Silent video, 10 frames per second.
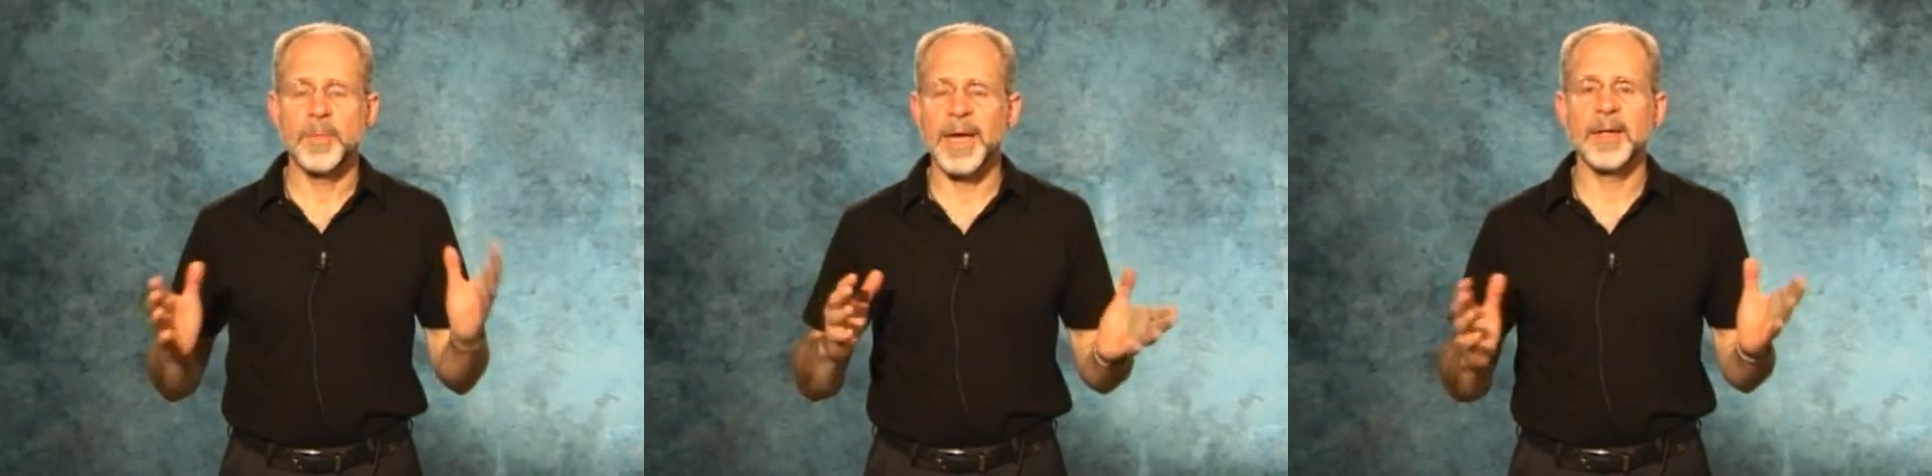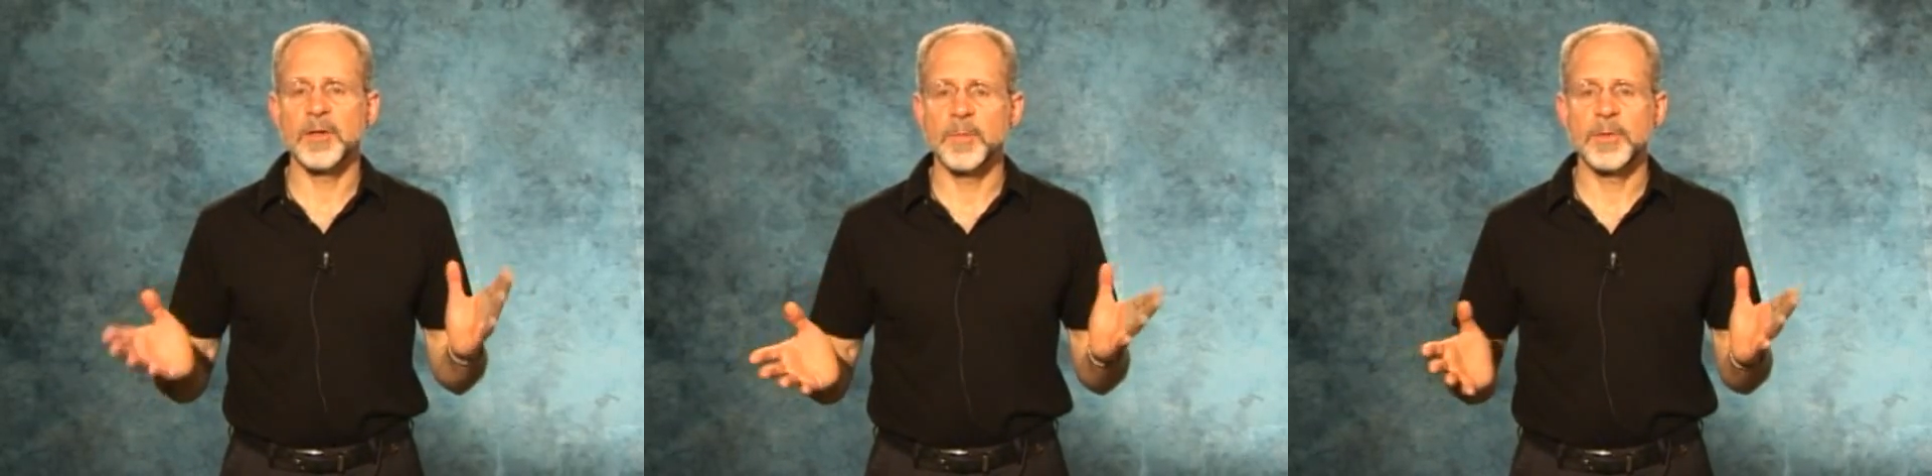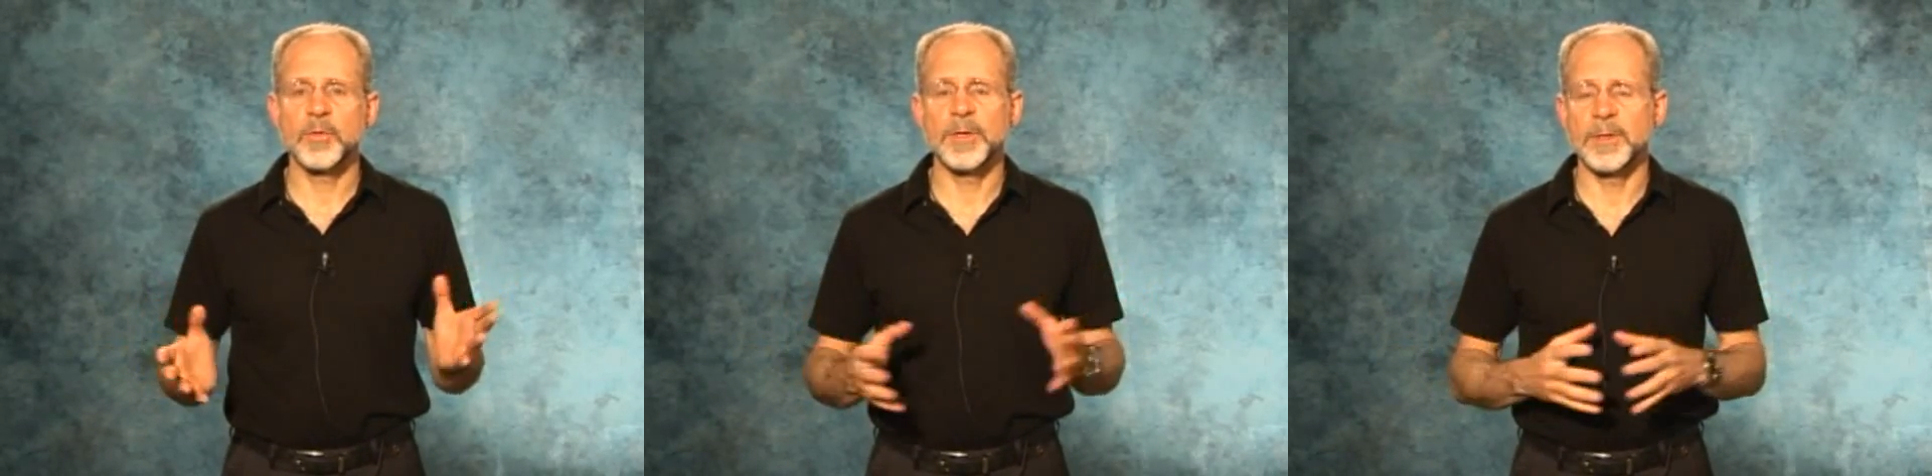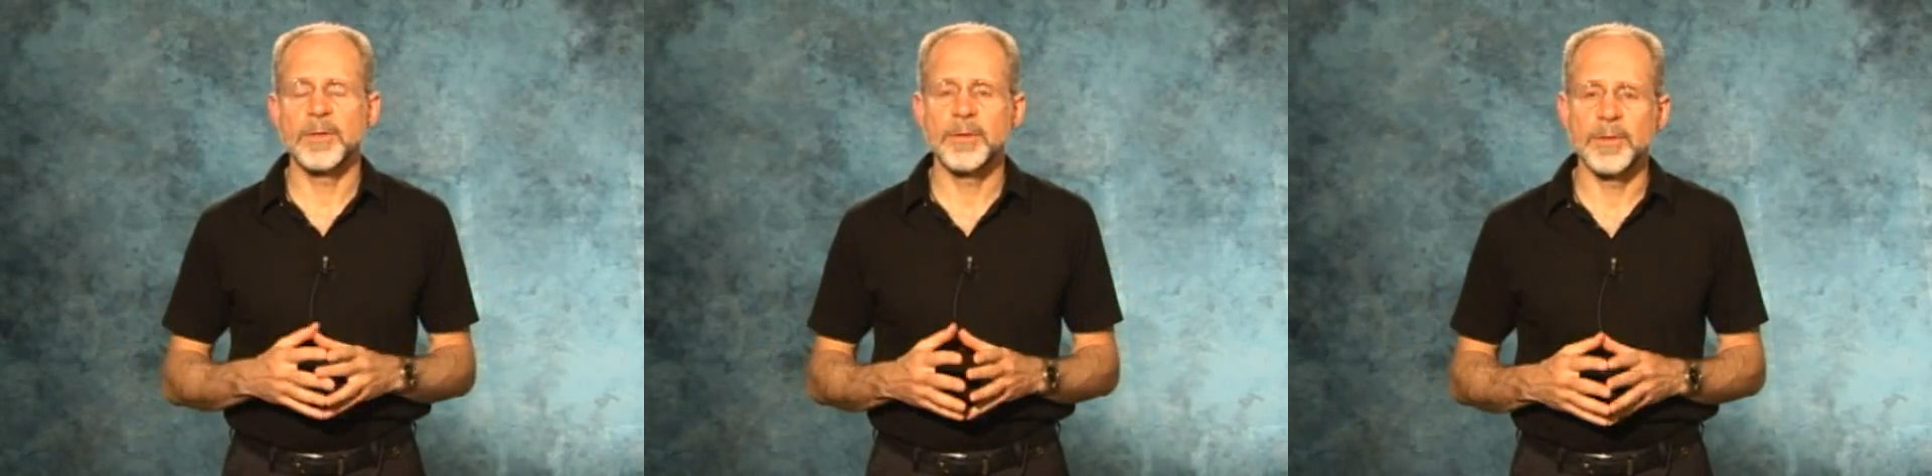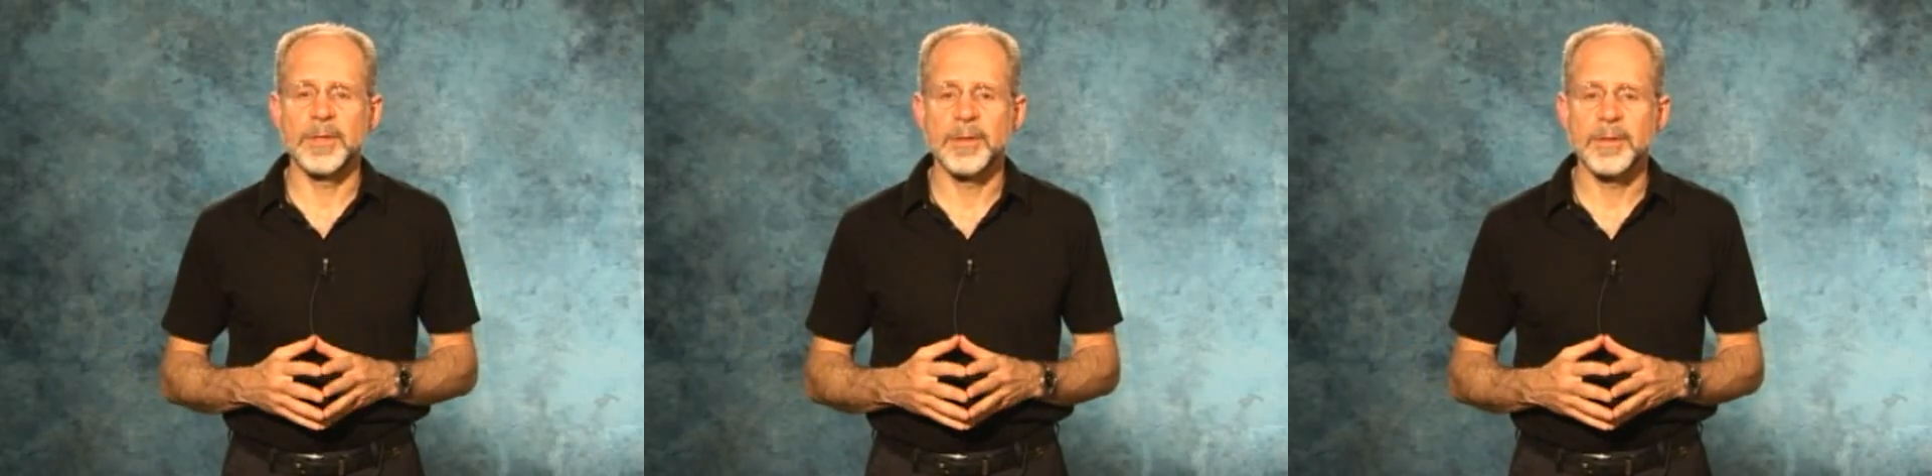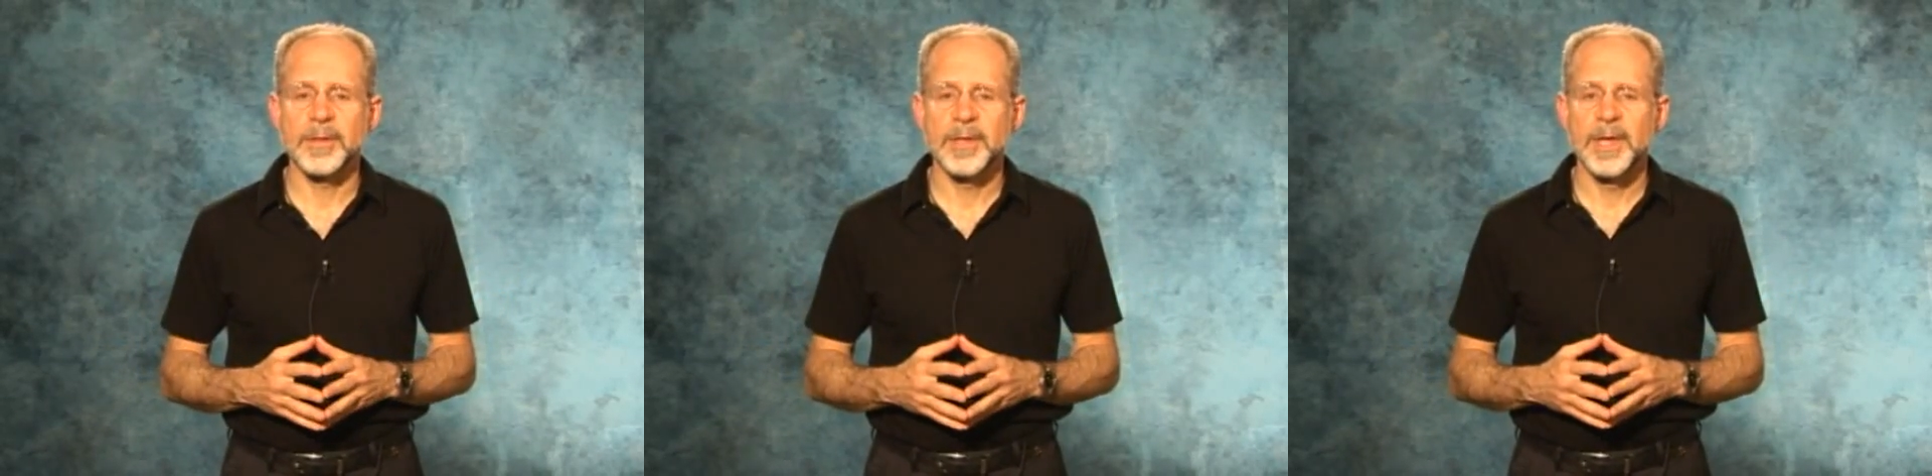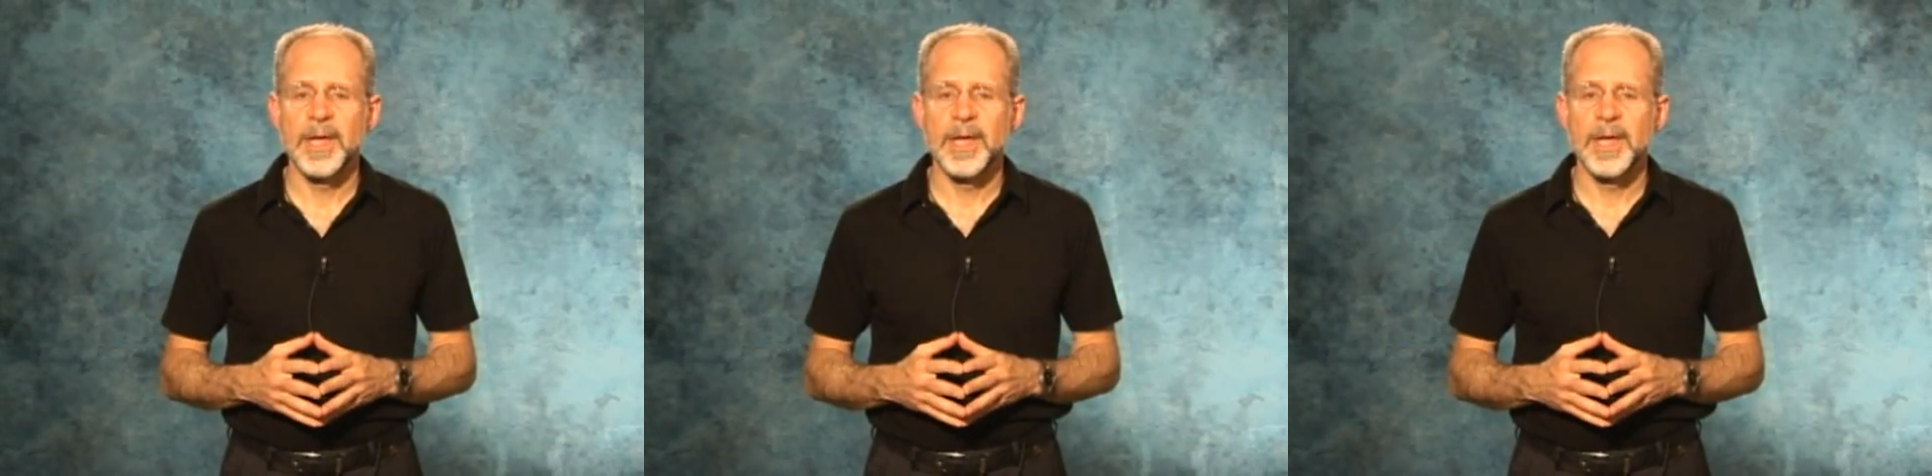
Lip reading: balanced between the 2 ears.